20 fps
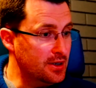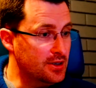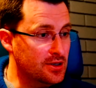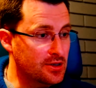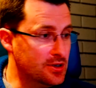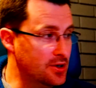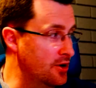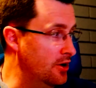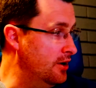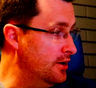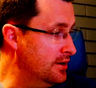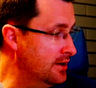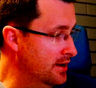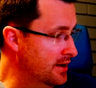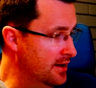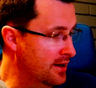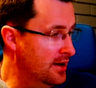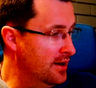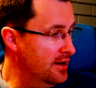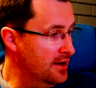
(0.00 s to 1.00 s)
just got,
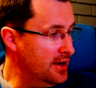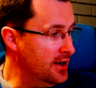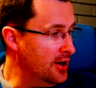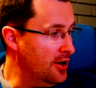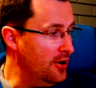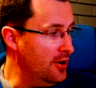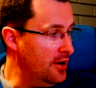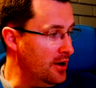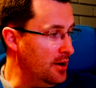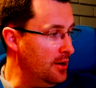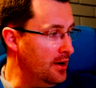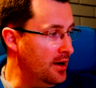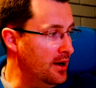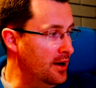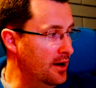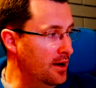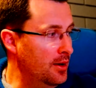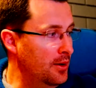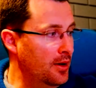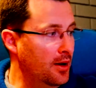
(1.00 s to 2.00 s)

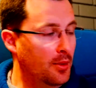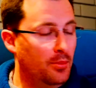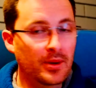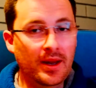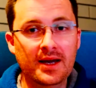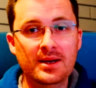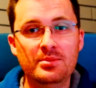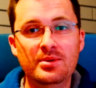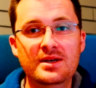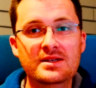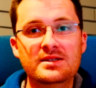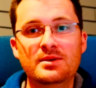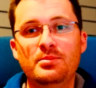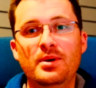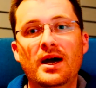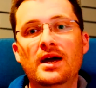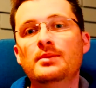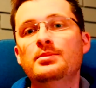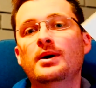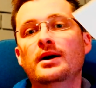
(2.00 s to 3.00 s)
a blank piece of
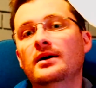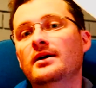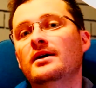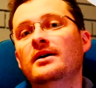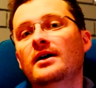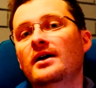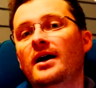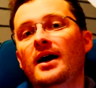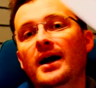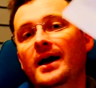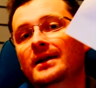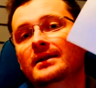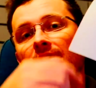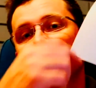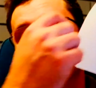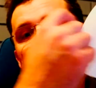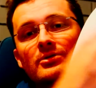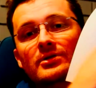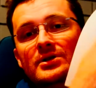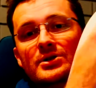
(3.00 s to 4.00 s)
paper and
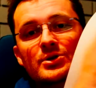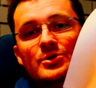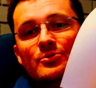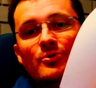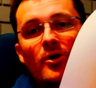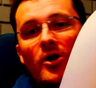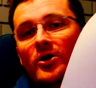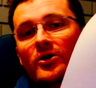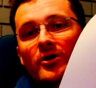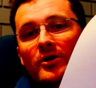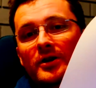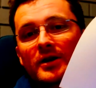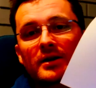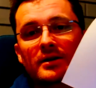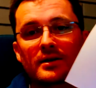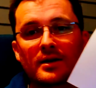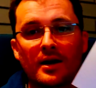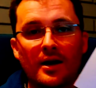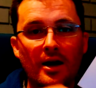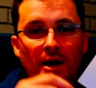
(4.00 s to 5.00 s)
literally just wrote on it,
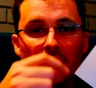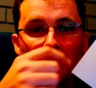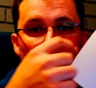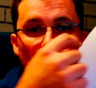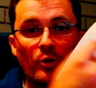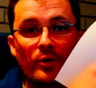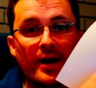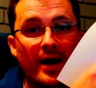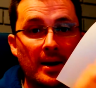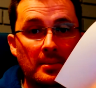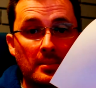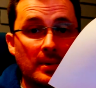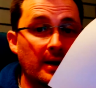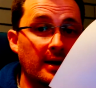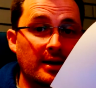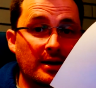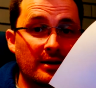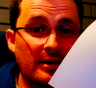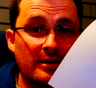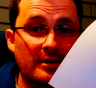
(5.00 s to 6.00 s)
"Look at
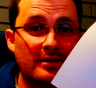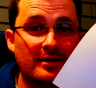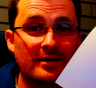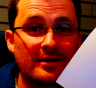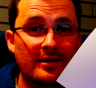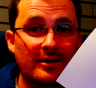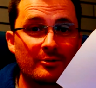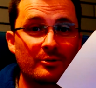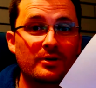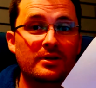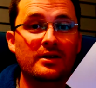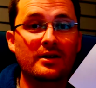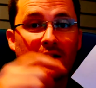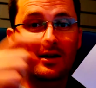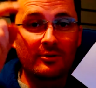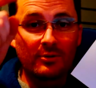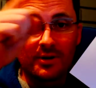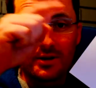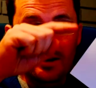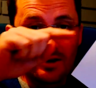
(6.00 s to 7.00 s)
me," with
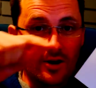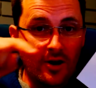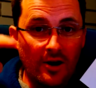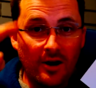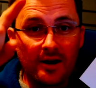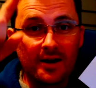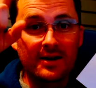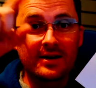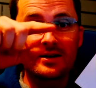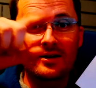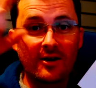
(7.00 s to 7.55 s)
an eye and